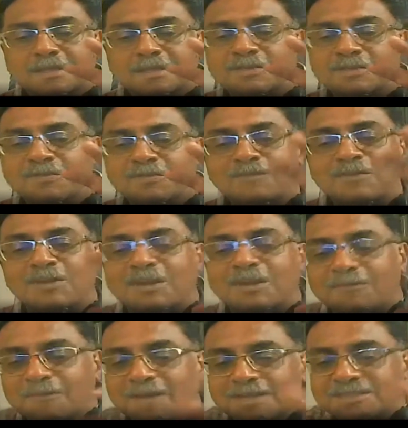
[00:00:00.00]
you have
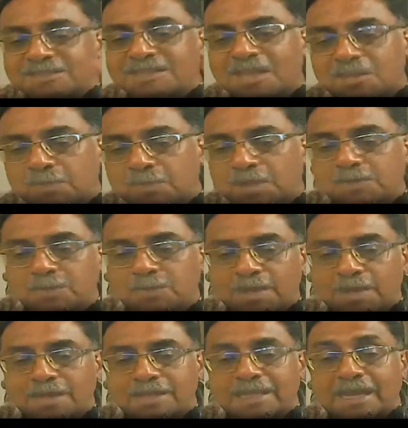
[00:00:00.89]
to differentiate
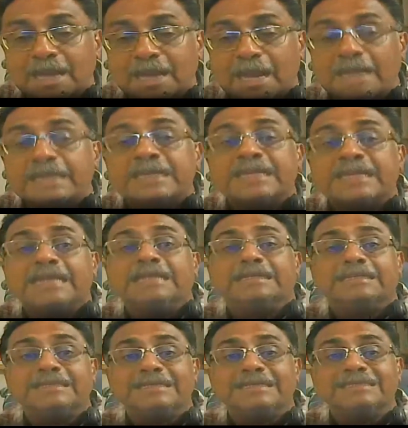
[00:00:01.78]
between the
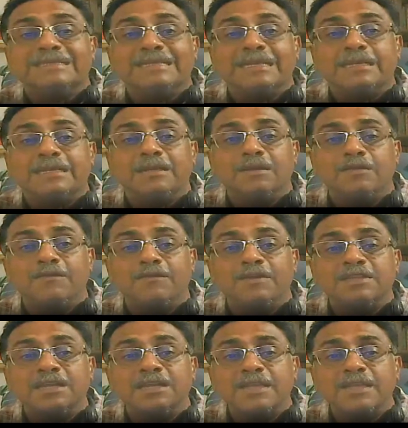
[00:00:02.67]
content, isn't it?
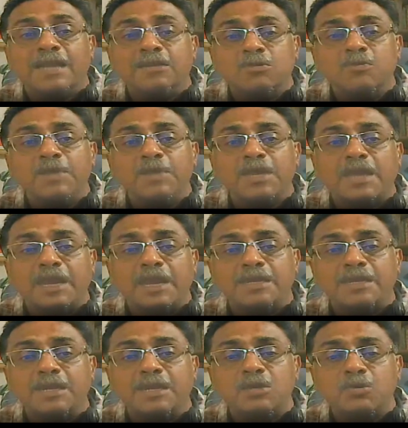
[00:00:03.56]
Whether that could be
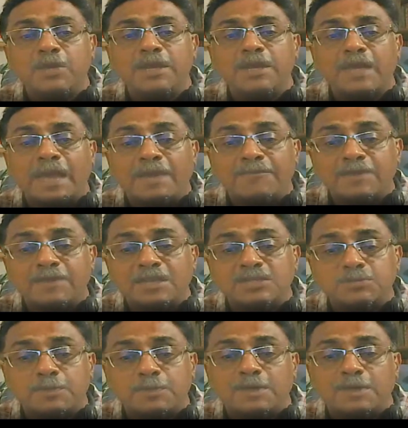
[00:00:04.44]
catered to an average